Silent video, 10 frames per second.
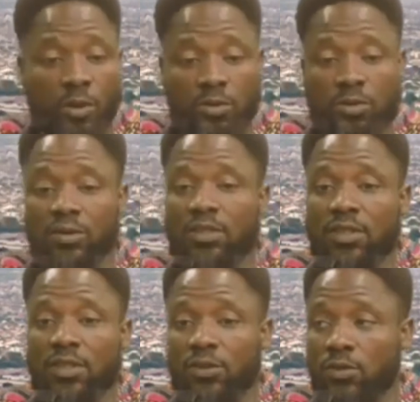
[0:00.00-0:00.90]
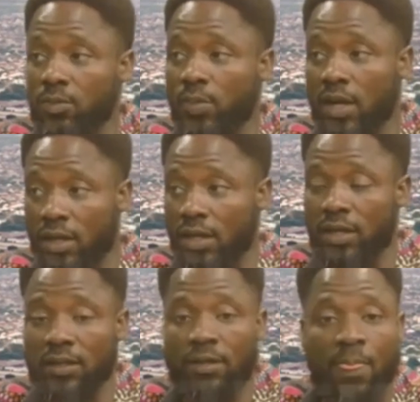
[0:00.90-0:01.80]
doctors in Nsukka Park
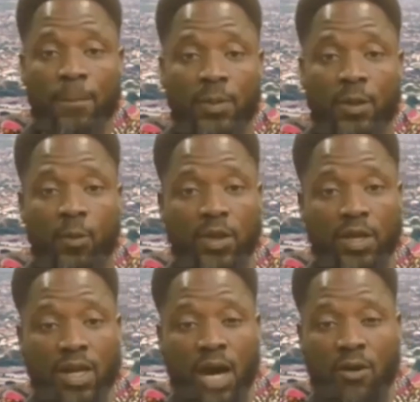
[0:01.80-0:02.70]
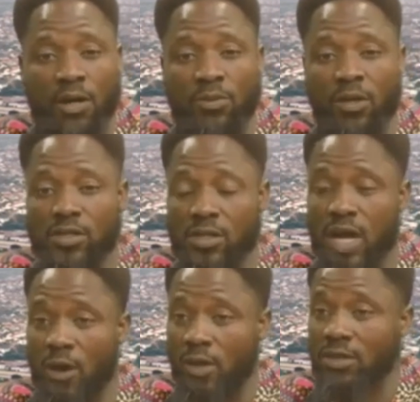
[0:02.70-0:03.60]
Lane, our remuneration,
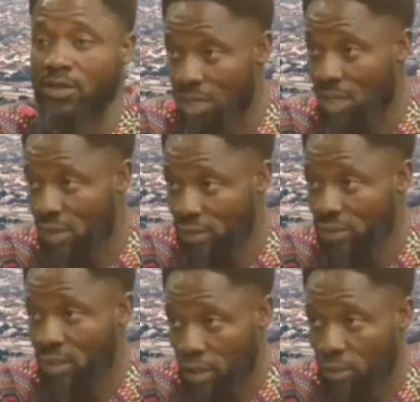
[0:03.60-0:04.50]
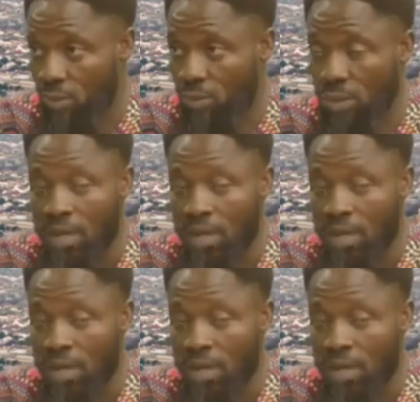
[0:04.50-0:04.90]
our salary scale